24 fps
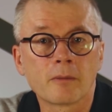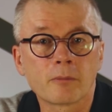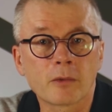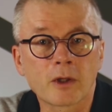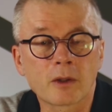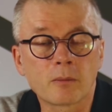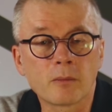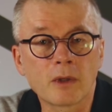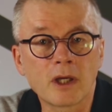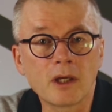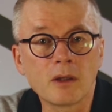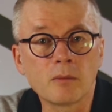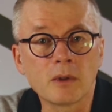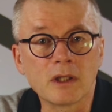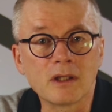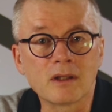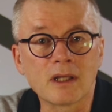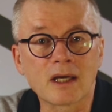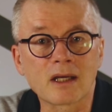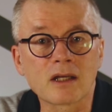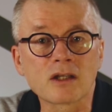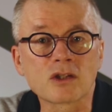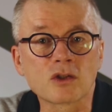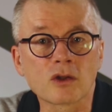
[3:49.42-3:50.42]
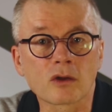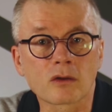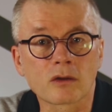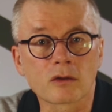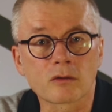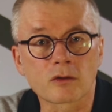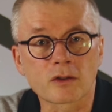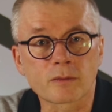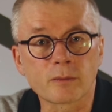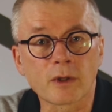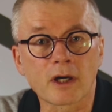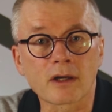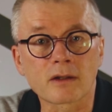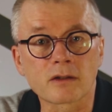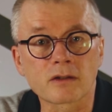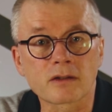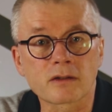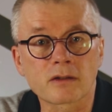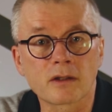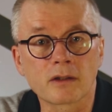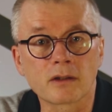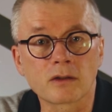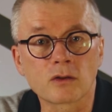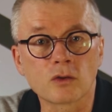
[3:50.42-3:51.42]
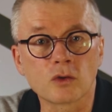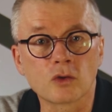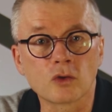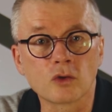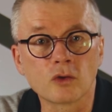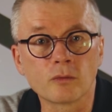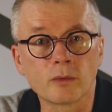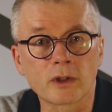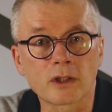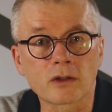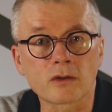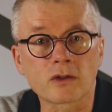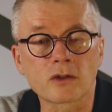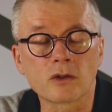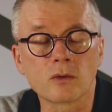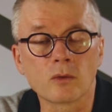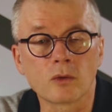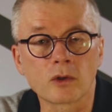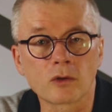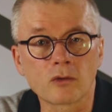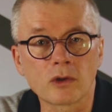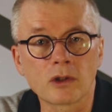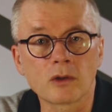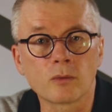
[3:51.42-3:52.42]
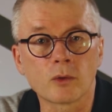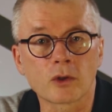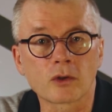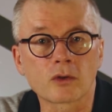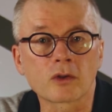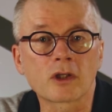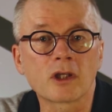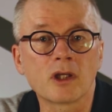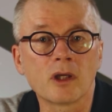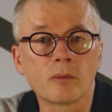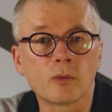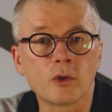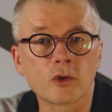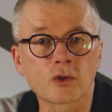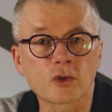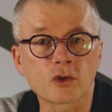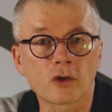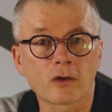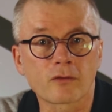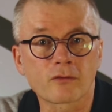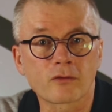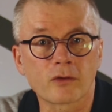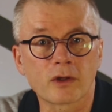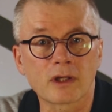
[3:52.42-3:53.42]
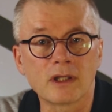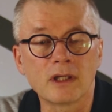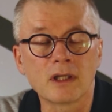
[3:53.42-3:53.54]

but maybe that is not the smartest thing to do, because you really want to keep your software,